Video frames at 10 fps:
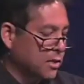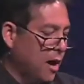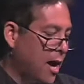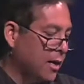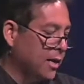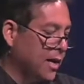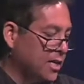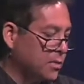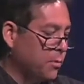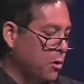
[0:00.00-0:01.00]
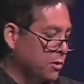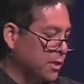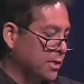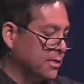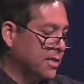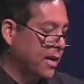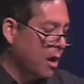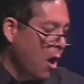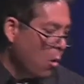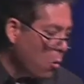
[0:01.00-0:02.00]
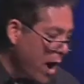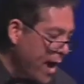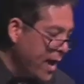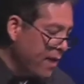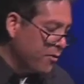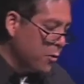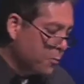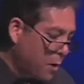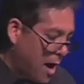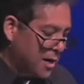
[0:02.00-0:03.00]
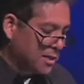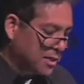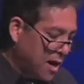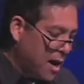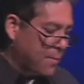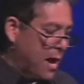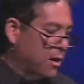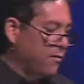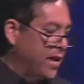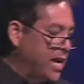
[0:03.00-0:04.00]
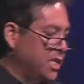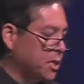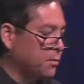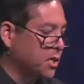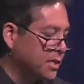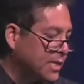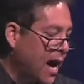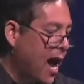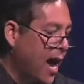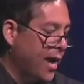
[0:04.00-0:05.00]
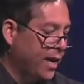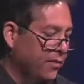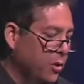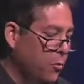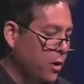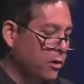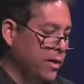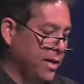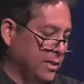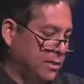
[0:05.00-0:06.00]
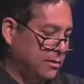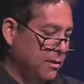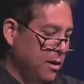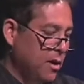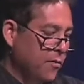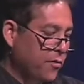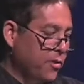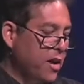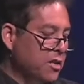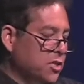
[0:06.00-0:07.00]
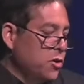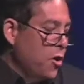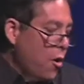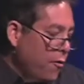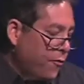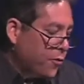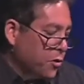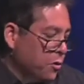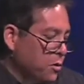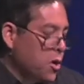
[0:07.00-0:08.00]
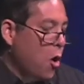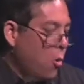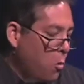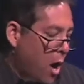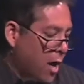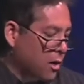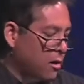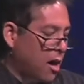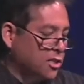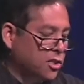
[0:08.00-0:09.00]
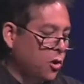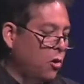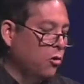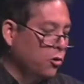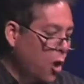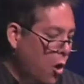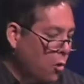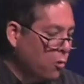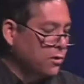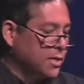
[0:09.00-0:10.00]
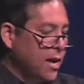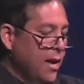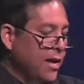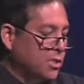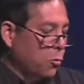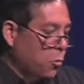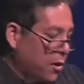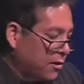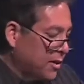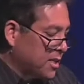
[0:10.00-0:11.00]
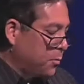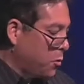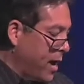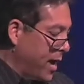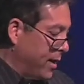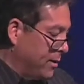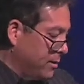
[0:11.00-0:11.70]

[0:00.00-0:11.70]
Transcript: God and against Moses and said, 'Why have you brought us up out of Egypt to die in the wilderness? For there is no food, no water. Our soul loathes its worthless bread.'